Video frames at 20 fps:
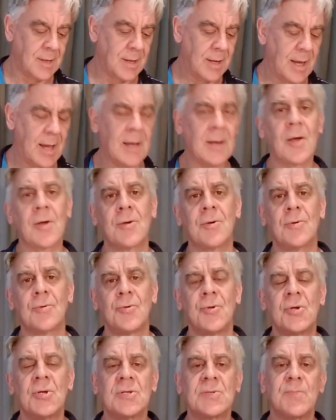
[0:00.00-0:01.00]
Our local
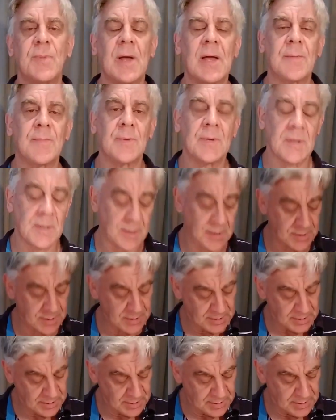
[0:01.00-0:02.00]
newspaper
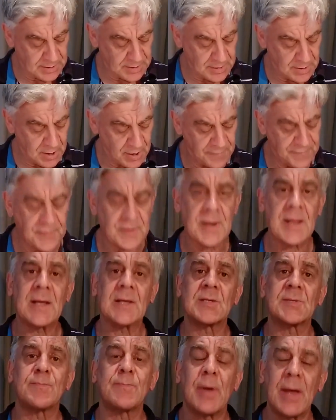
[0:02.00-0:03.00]
often
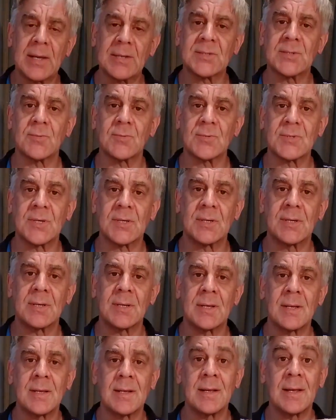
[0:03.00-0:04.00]
has puzzles in
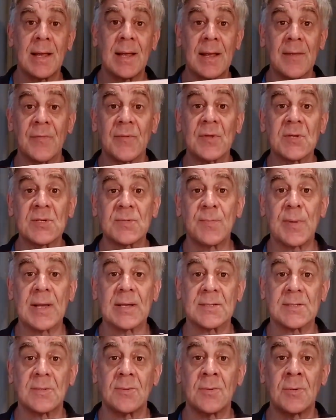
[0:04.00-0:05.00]
it, and this
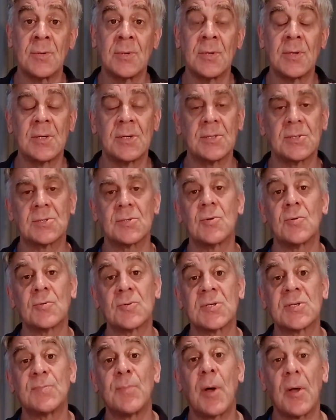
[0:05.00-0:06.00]
puzzle is called
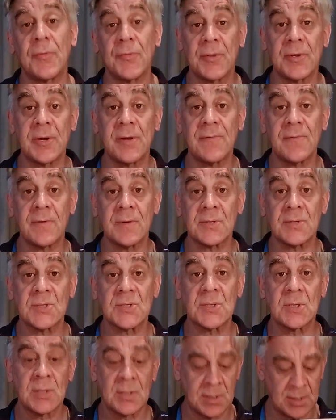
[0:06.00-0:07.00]
Spot the
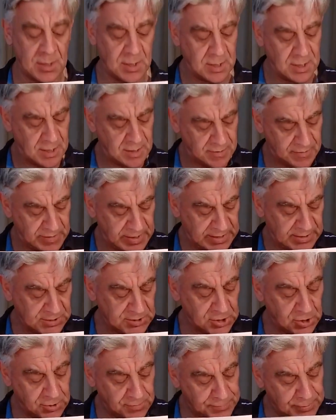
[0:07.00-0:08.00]
Difference.
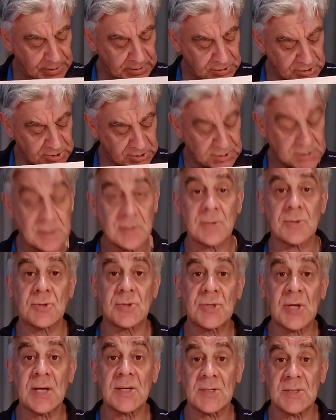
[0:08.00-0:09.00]
These two pictures look
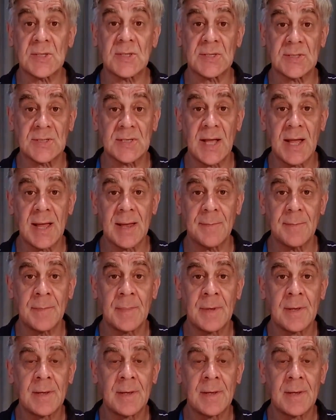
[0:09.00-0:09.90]
just the same,